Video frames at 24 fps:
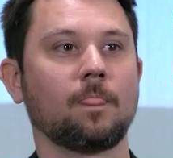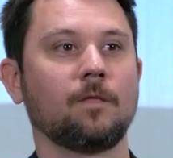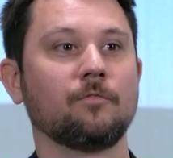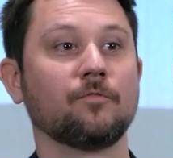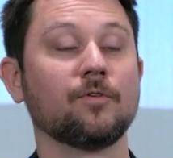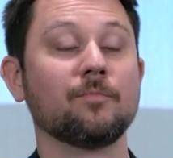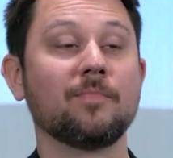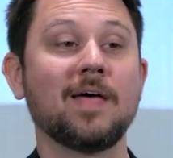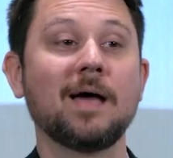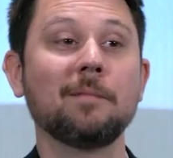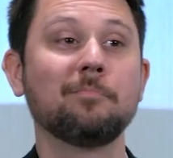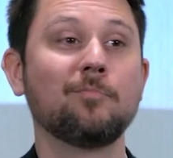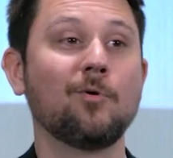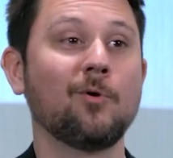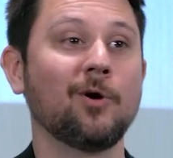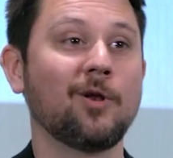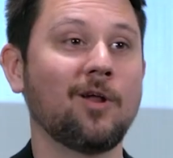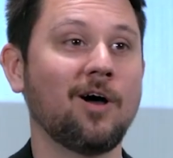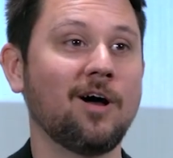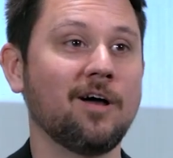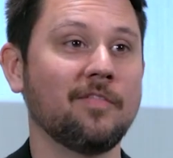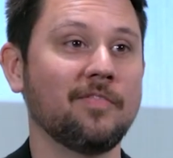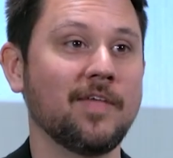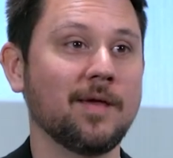From that point
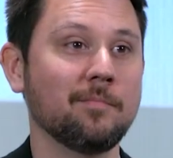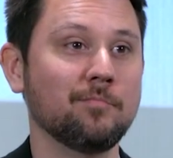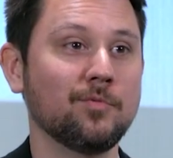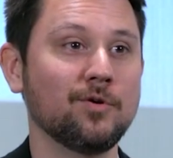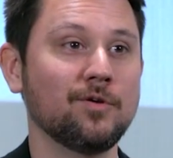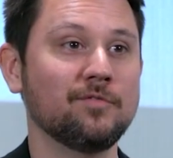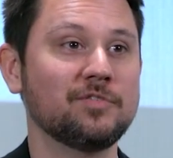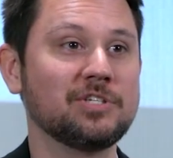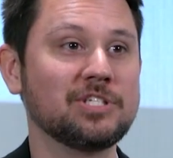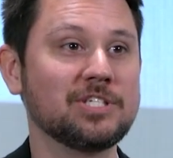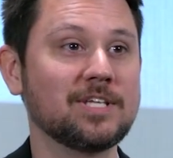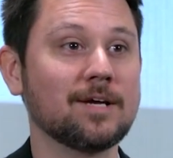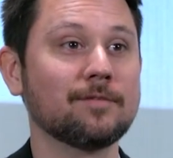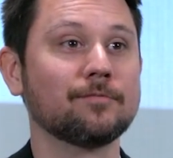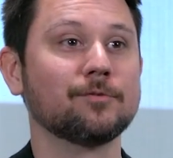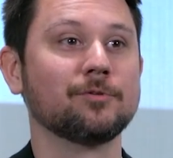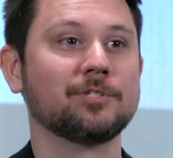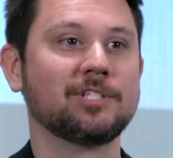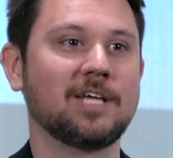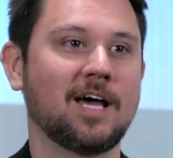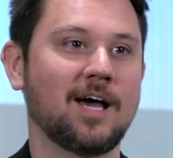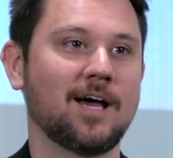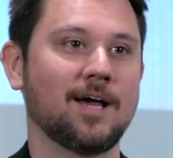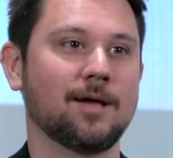on, they moved several
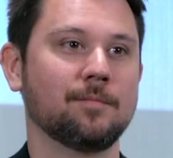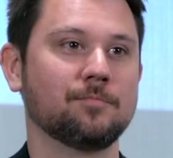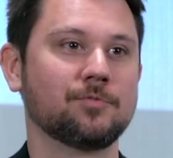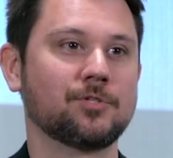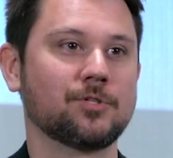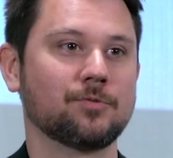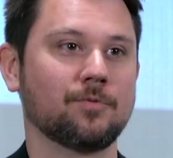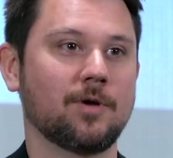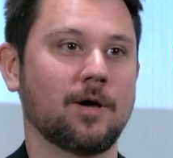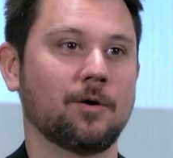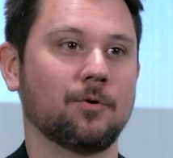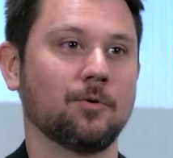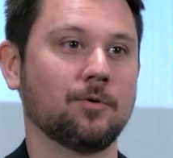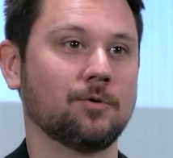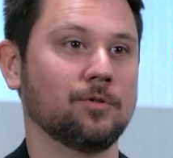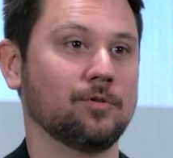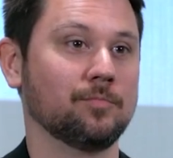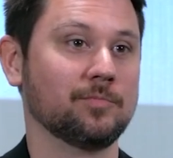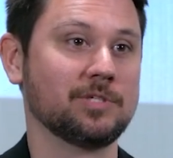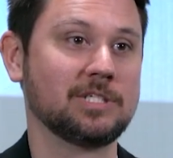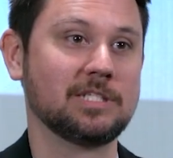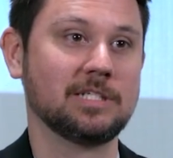times throughout Oklahoma